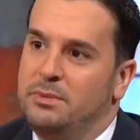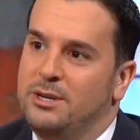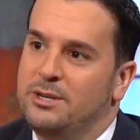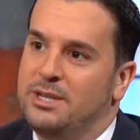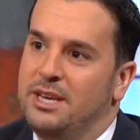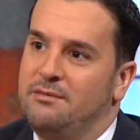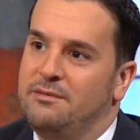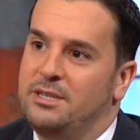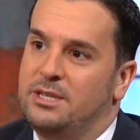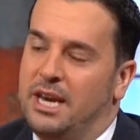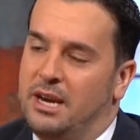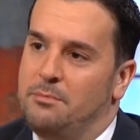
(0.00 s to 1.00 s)
because they've
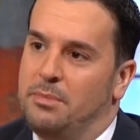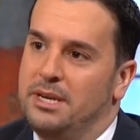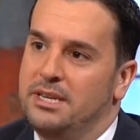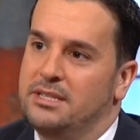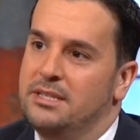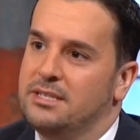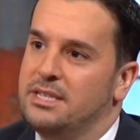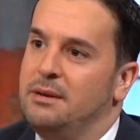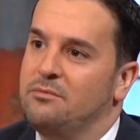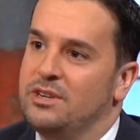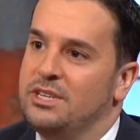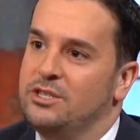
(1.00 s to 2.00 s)
taken place in the
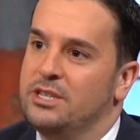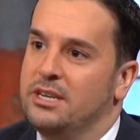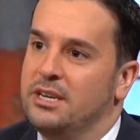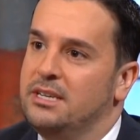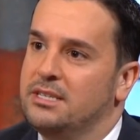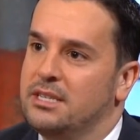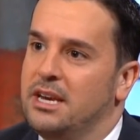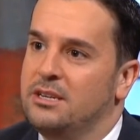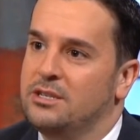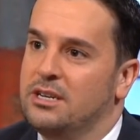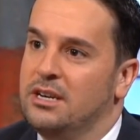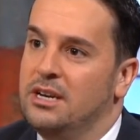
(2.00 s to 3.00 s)
same region in East
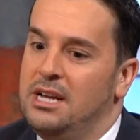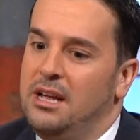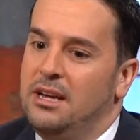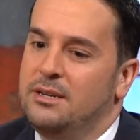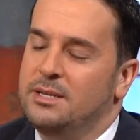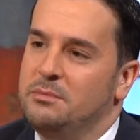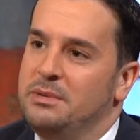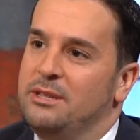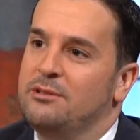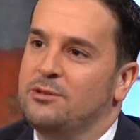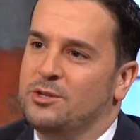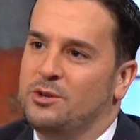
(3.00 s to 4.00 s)
Asia doesn't
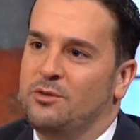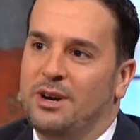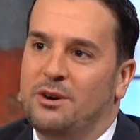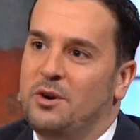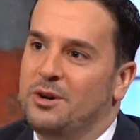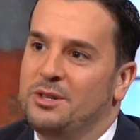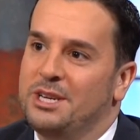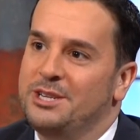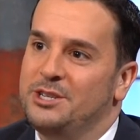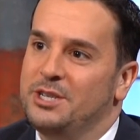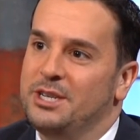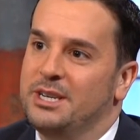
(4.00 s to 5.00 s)
mean that there's a direct
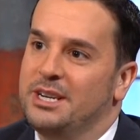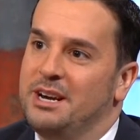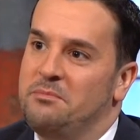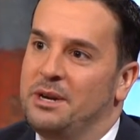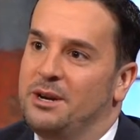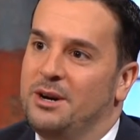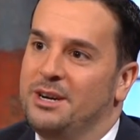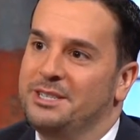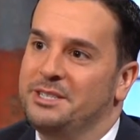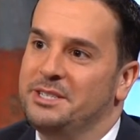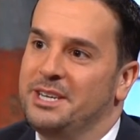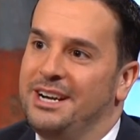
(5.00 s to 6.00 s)
correlation,
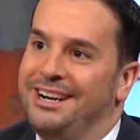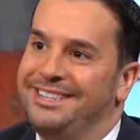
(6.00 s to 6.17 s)
because